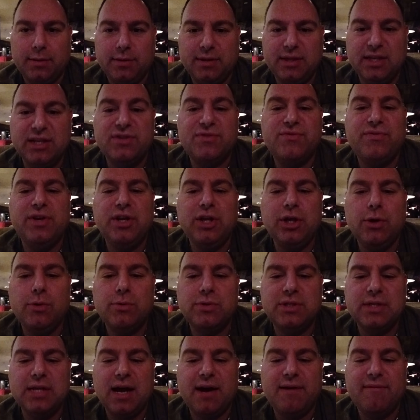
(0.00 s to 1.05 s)
This video
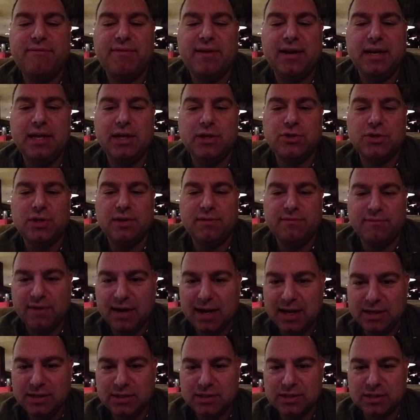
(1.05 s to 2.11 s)
is not financial
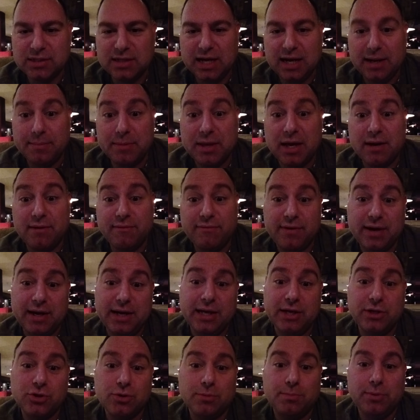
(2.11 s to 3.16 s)
advice. I am not a
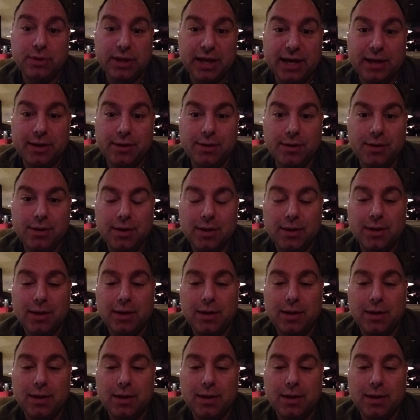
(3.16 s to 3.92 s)
financial planner.